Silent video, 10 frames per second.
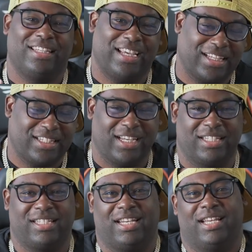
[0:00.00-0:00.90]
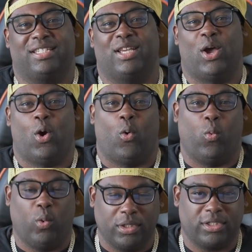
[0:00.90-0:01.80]
Yes.
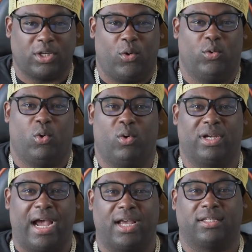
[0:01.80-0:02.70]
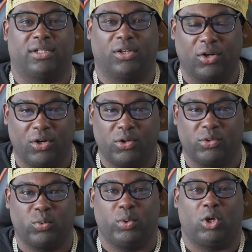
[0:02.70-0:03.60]
What's going on, guys and
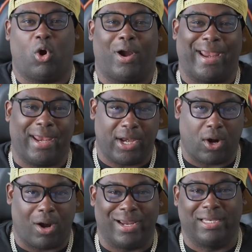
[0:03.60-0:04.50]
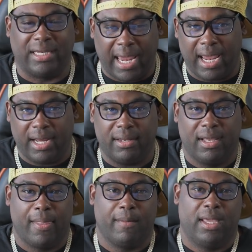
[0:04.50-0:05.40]
girls? We are here again.
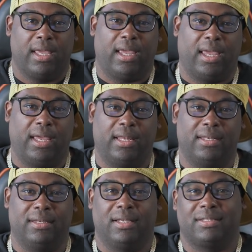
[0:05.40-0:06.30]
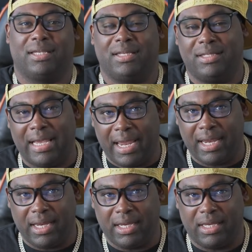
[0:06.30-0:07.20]
And
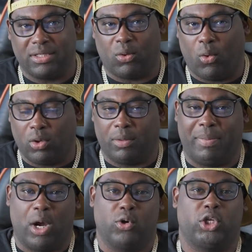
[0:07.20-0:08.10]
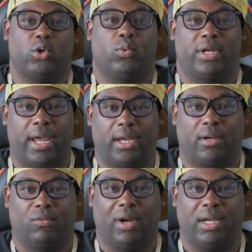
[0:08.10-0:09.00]
today is all about Q&A,
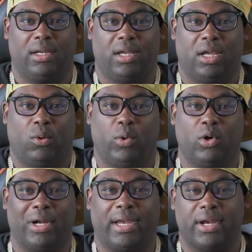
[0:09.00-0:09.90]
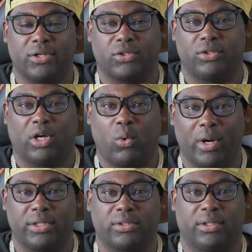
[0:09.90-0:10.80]
right? We're going to answer the
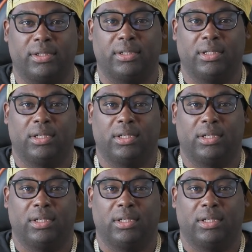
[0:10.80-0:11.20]
question,